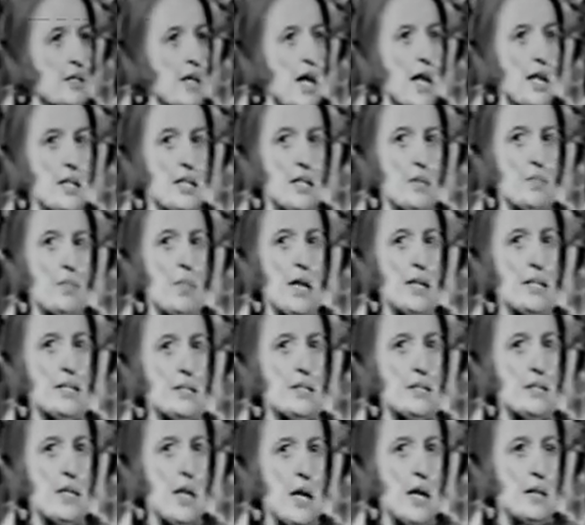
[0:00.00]
and he must
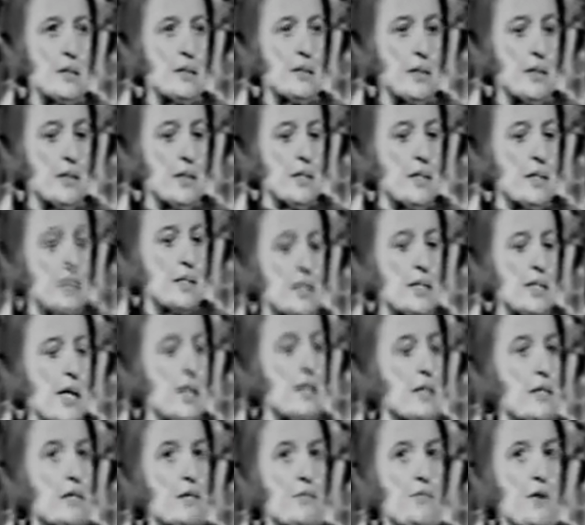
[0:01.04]
not
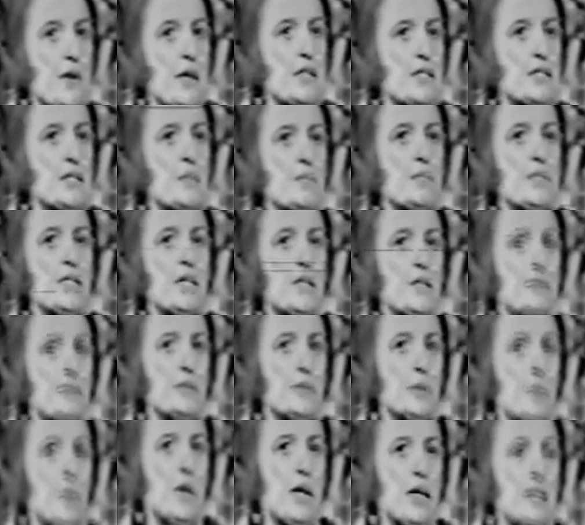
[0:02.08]
sacrifice himself
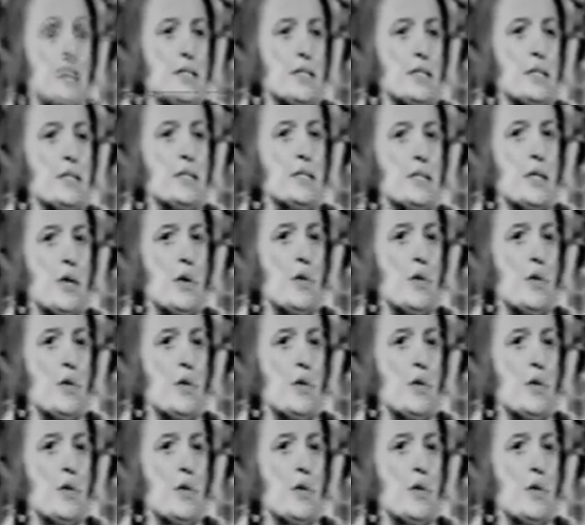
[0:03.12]
to others